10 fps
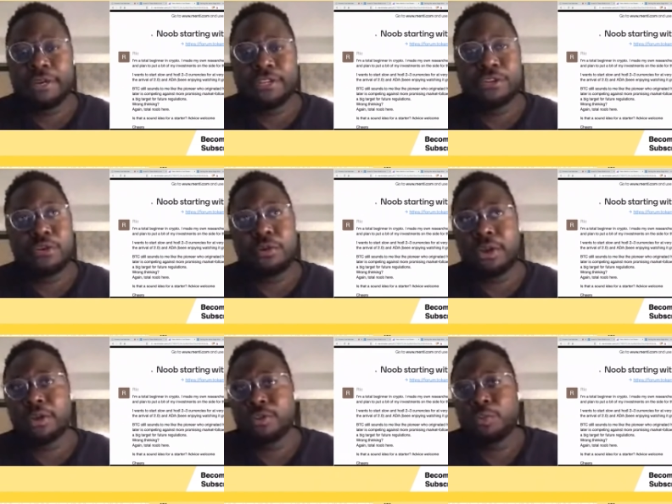Right, just
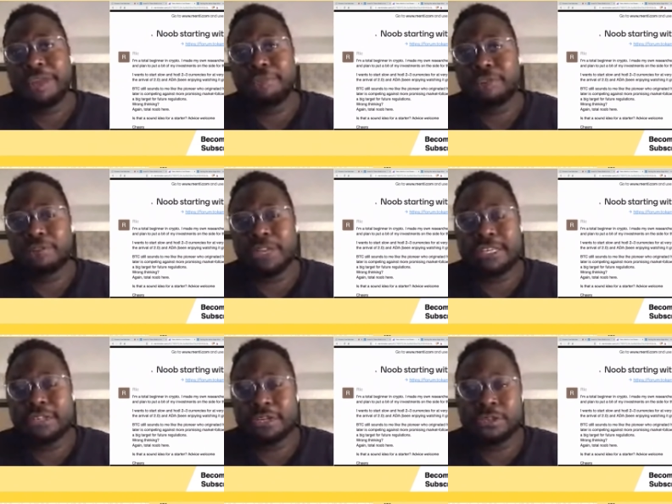go because we have
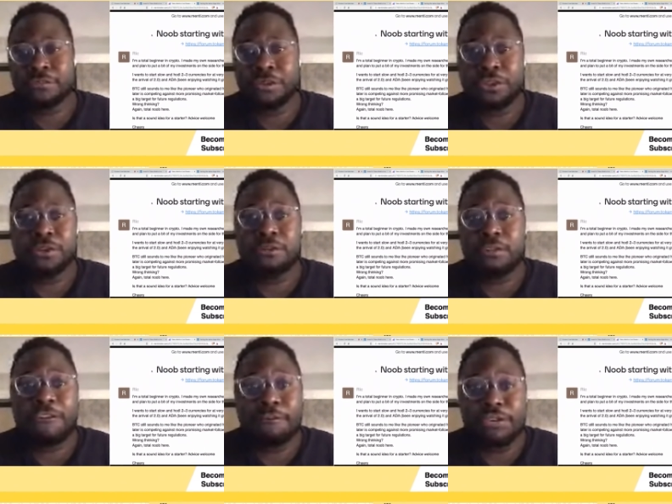case studies of other
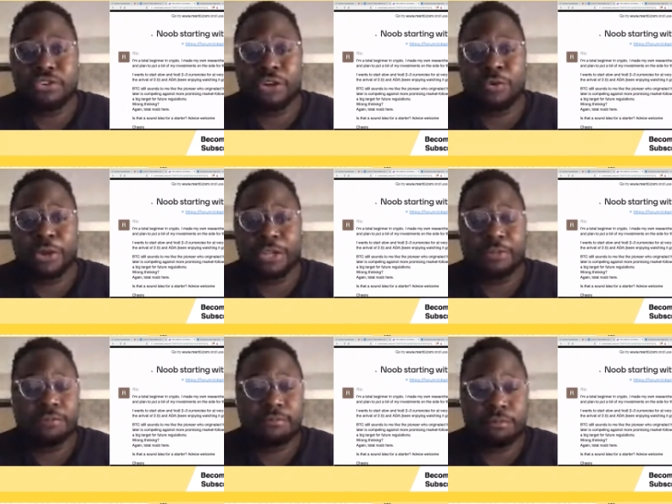governments trying to
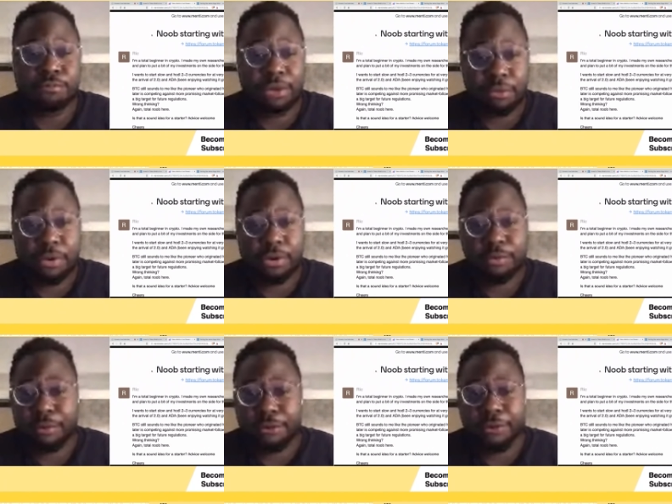regulate Bitcoin
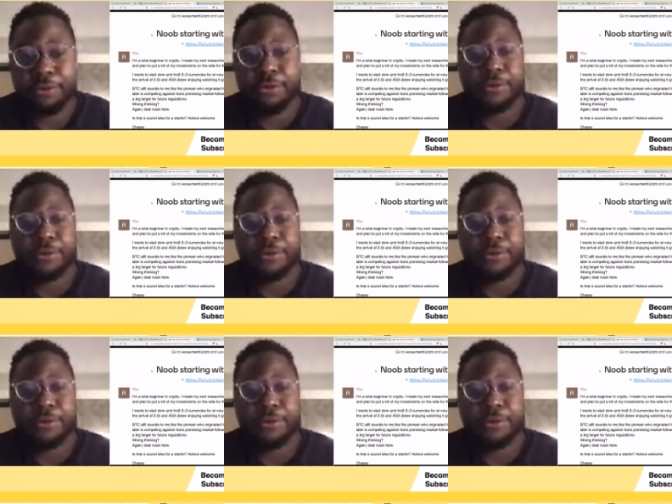and crypto.